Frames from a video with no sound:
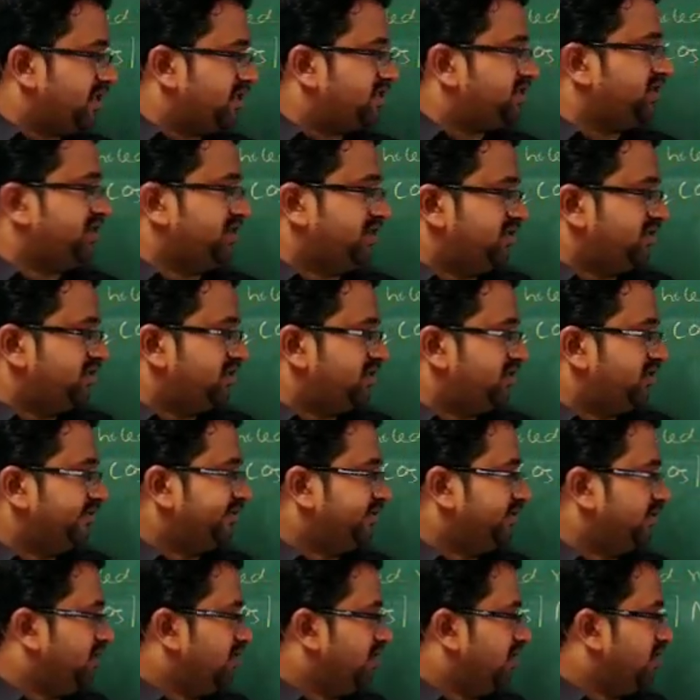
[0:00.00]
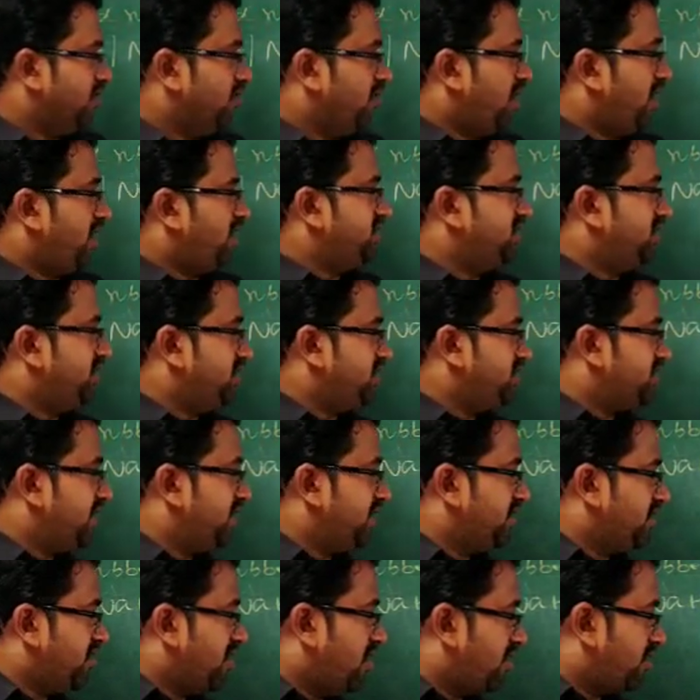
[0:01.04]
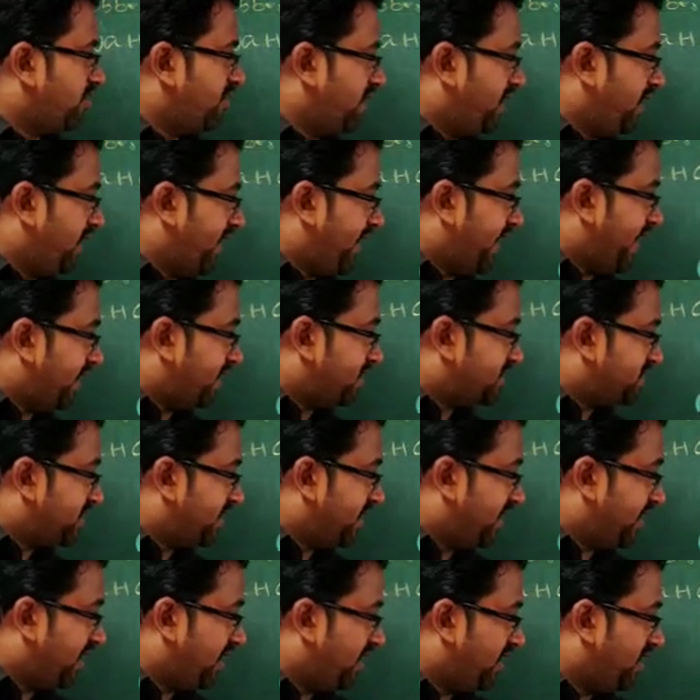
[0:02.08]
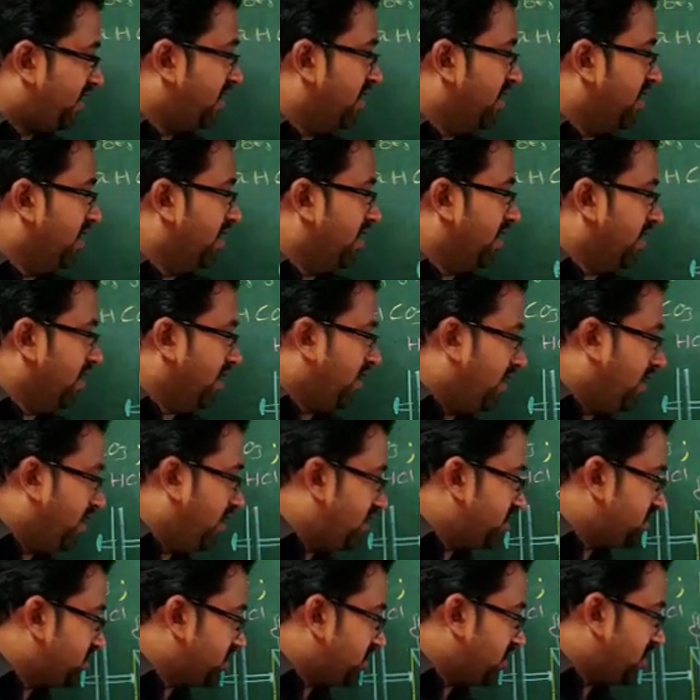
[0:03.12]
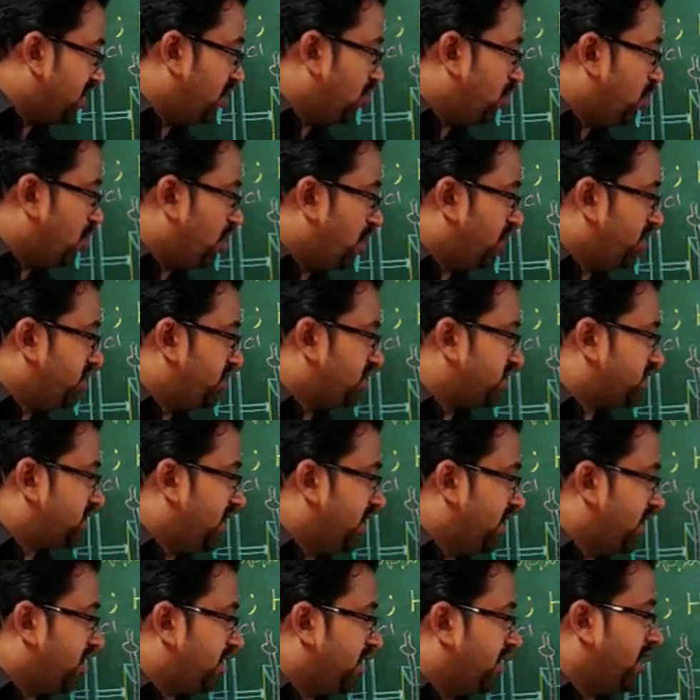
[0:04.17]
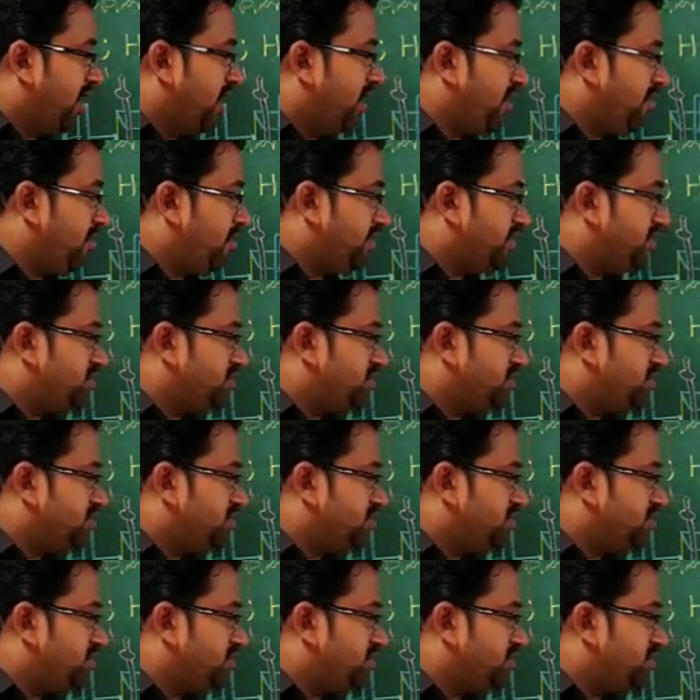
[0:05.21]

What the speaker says: by the Zenith. What Zenith said? Carbon dioxide is convert the slate line